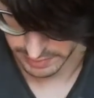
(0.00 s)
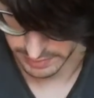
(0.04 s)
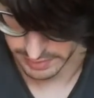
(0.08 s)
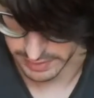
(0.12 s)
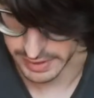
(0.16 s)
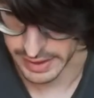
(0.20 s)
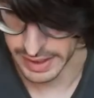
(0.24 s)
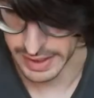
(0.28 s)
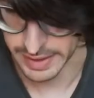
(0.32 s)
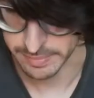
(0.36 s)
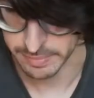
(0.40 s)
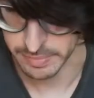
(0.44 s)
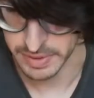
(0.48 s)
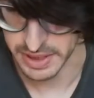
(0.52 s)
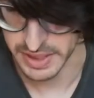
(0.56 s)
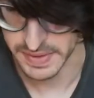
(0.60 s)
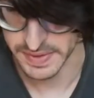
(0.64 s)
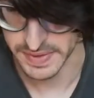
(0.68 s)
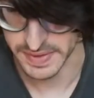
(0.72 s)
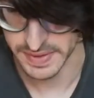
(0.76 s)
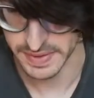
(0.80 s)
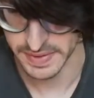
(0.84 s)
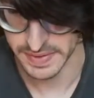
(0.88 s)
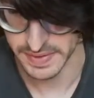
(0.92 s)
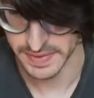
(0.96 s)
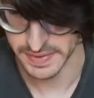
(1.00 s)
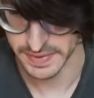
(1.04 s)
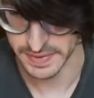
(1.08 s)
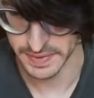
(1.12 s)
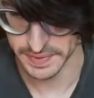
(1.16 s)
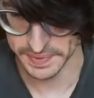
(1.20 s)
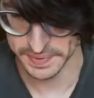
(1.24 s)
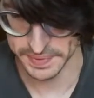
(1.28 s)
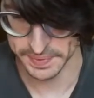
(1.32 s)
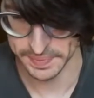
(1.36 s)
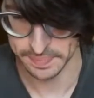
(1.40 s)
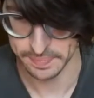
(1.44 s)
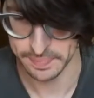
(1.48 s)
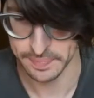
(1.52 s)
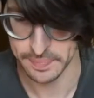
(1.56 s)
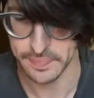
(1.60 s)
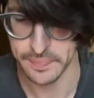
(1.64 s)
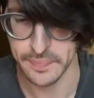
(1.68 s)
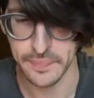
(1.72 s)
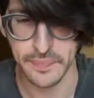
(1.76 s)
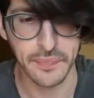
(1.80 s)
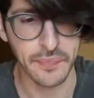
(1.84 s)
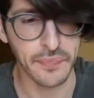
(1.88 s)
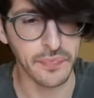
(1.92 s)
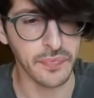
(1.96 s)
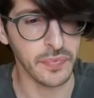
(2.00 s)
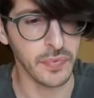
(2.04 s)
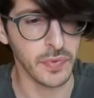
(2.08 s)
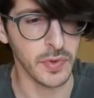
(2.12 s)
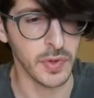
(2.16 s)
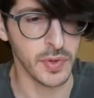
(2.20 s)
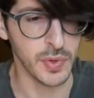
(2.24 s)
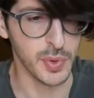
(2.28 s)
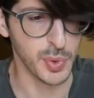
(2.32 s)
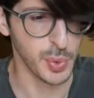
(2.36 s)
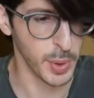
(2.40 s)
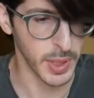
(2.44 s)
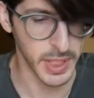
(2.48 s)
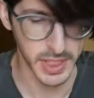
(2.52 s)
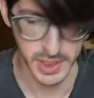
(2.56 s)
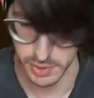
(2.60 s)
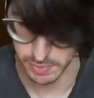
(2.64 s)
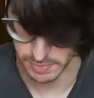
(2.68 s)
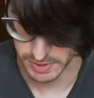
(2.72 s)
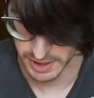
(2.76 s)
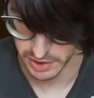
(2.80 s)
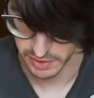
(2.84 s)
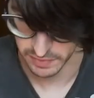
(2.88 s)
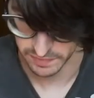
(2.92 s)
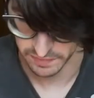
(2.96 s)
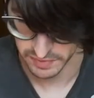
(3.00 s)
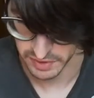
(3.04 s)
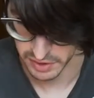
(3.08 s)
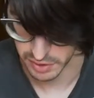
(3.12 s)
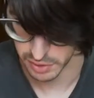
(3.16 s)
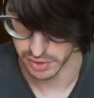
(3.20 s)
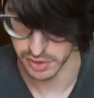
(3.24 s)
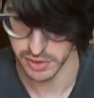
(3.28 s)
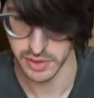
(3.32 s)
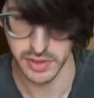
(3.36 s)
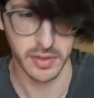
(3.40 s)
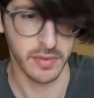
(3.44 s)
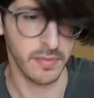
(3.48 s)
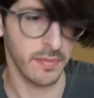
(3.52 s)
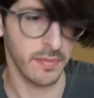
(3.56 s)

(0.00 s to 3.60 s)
That means it's ready to be configured.